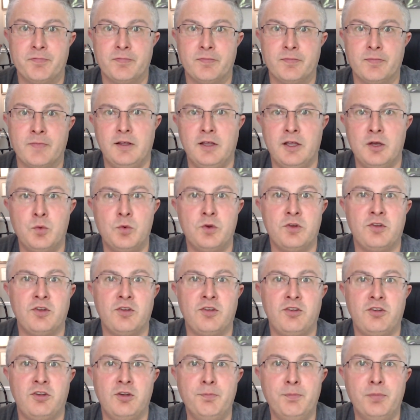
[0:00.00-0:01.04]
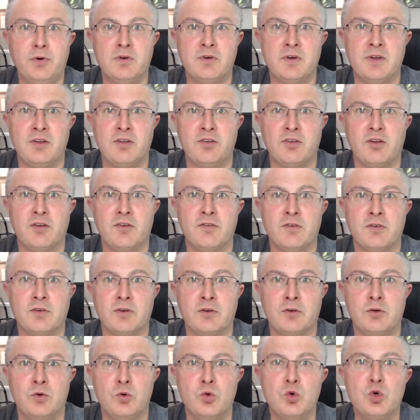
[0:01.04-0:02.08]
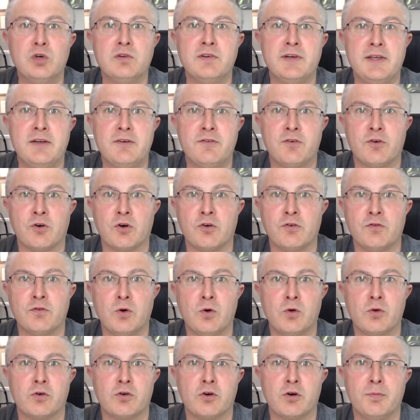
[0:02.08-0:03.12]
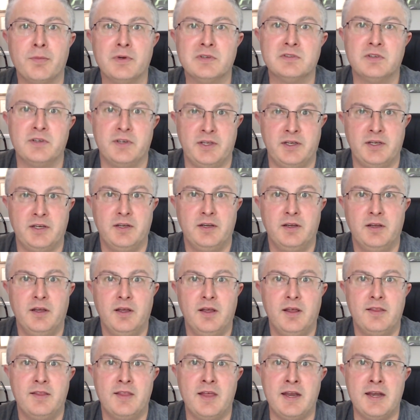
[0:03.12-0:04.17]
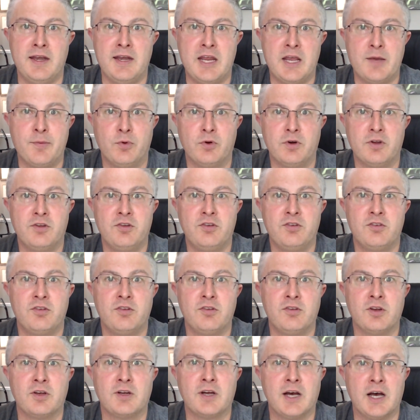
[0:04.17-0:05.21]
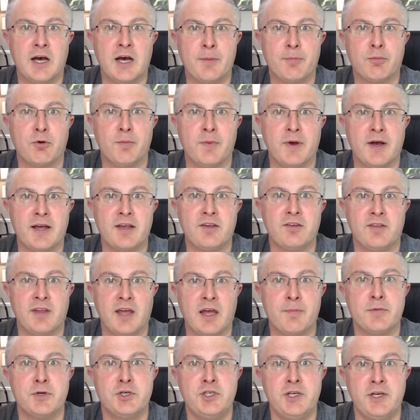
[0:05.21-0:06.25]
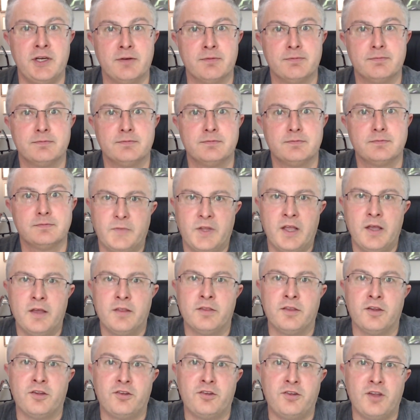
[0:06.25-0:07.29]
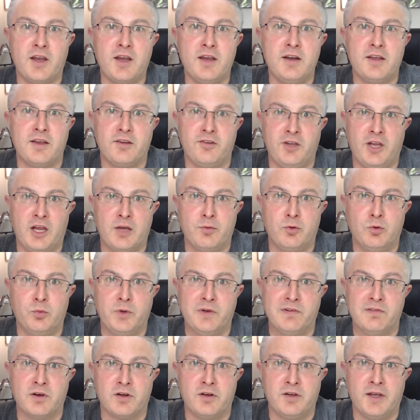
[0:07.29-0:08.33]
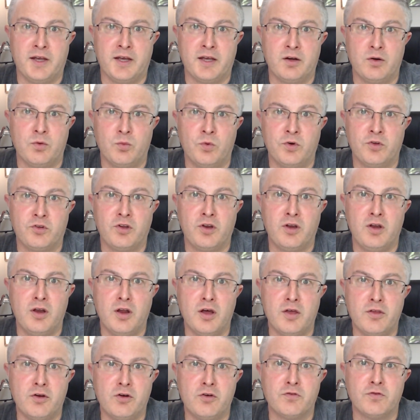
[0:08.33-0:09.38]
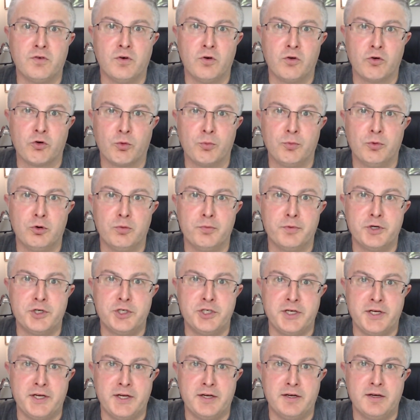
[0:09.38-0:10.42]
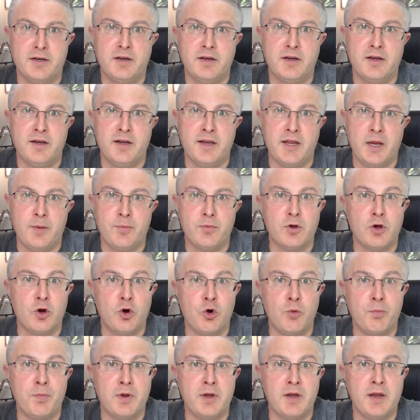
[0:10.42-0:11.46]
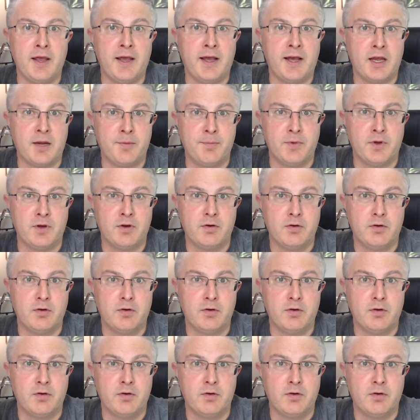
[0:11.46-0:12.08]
And it was as simple as Googling for a vulnerability that enabled us to compromise that machine. The second example we looked at was another vulnerable machine named OpenAdmin,